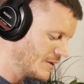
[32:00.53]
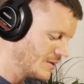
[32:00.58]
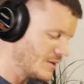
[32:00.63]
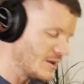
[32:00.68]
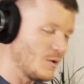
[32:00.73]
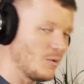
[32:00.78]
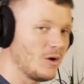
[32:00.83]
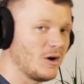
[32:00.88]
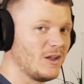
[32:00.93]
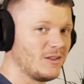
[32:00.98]

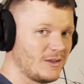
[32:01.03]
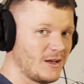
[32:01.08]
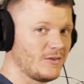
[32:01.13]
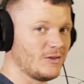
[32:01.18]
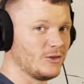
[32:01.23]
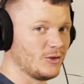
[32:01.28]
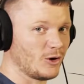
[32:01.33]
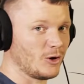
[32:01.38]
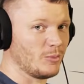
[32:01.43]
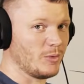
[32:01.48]
They wanted to have
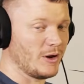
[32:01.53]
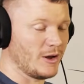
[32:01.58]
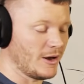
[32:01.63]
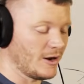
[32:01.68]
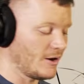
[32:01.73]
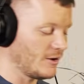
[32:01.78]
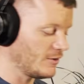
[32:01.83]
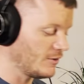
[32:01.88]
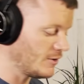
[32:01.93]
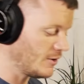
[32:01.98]
another bit of
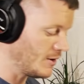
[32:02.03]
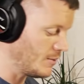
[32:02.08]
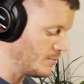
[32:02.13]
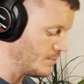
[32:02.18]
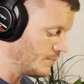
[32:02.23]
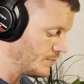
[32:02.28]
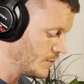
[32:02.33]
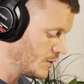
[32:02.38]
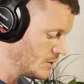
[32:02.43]
airtime.